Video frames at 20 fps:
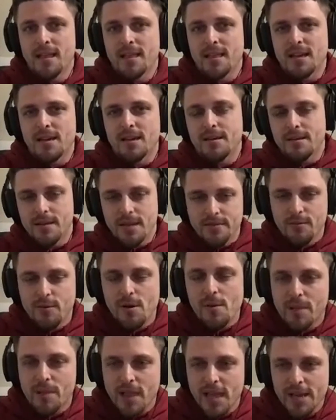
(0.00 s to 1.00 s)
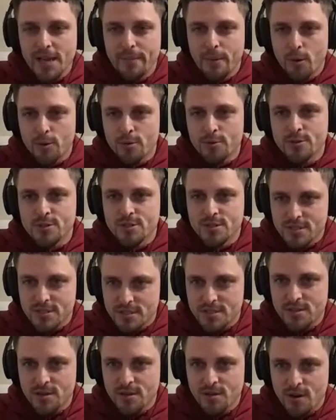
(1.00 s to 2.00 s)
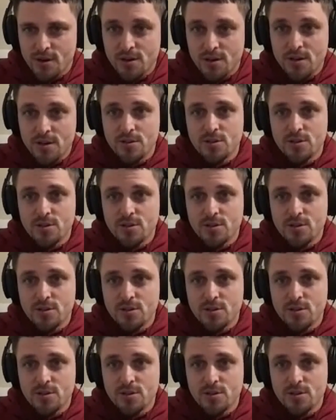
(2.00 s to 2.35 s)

like, even when Blake Bortles, this is so long ago,